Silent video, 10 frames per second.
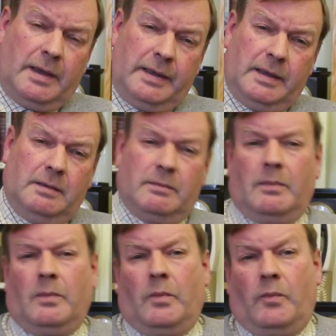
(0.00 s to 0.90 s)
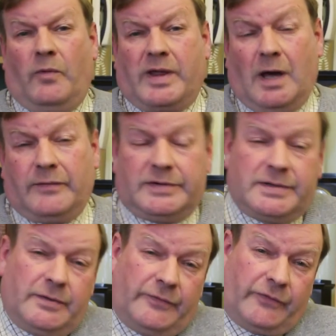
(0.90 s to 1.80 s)
he
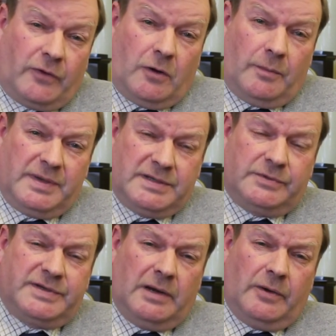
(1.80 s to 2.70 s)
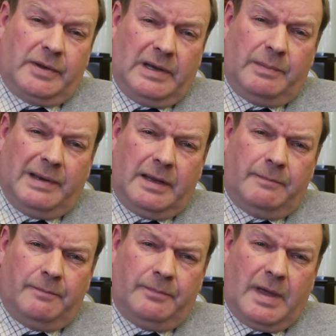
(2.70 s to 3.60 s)
recovered from his ordeal on Gallipoli,
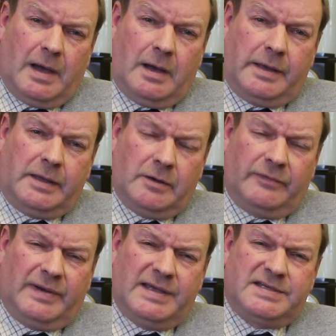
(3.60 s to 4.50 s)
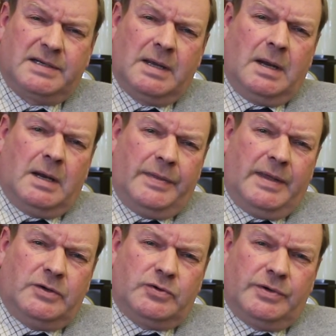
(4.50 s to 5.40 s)
he convalesced and
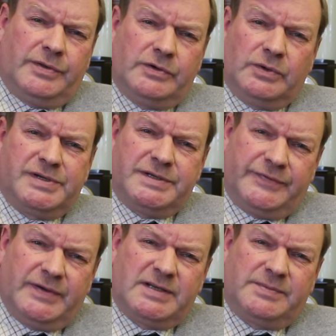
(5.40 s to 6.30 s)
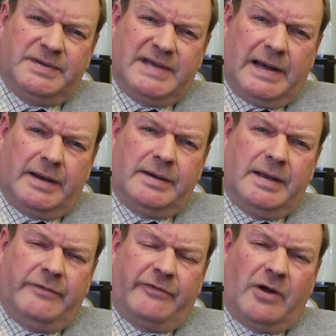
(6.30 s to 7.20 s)
then joined the Dorset's 1st Battalion
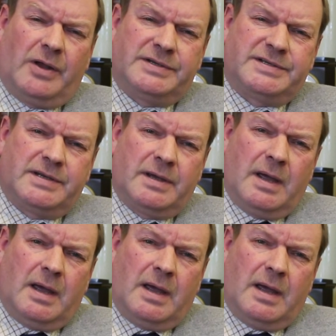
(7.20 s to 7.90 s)
in France,